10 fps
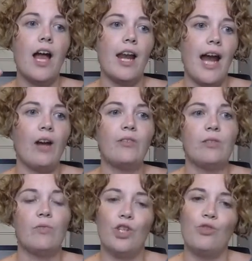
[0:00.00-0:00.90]
not
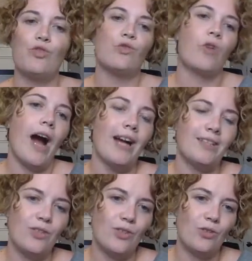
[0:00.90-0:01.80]
only when you try
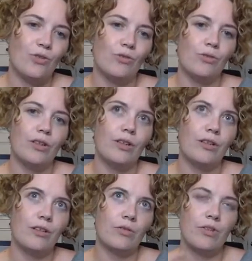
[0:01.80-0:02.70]
to
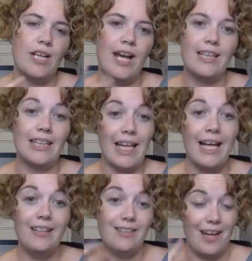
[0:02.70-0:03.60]
create
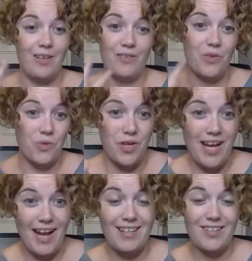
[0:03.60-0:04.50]
light and
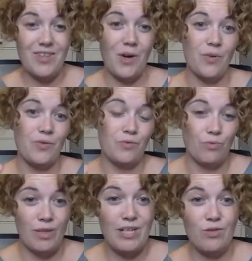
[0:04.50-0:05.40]
create those
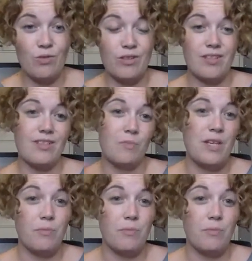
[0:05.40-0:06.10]
resources